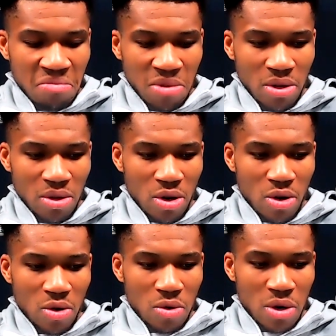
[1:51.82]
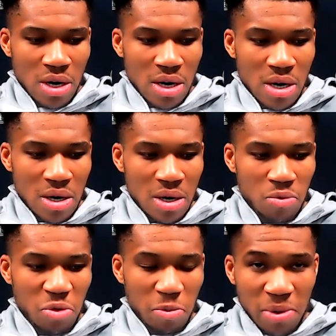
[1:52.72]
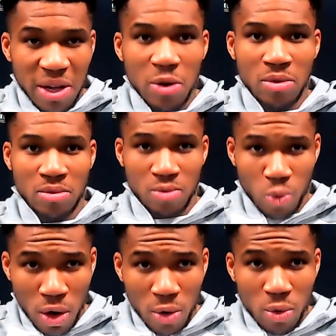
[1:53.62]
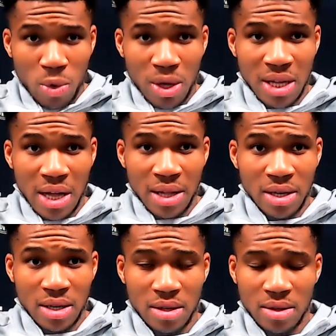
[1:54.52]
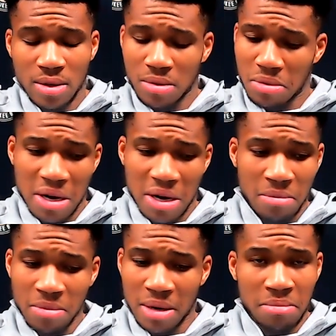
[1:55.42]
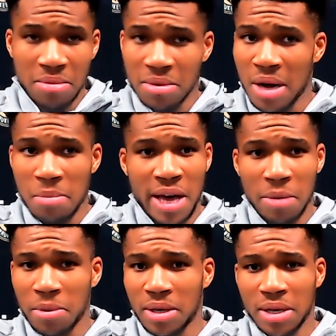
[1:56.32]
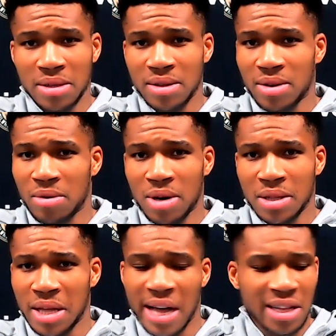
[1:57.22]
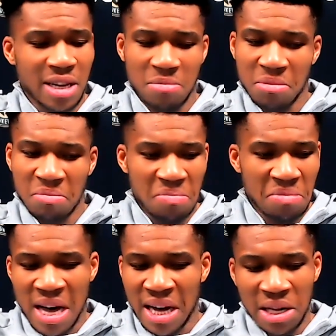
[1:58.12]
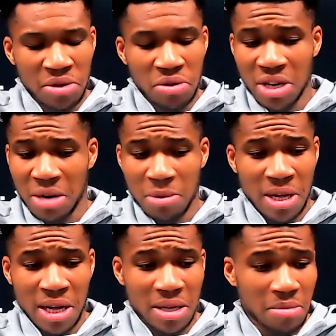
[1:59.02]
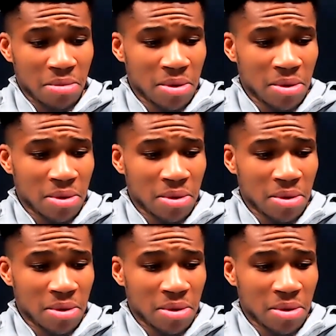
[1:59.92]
you know, we're playing well with one another, I'm happy. You know, the outcome, I really don't care about the outcome.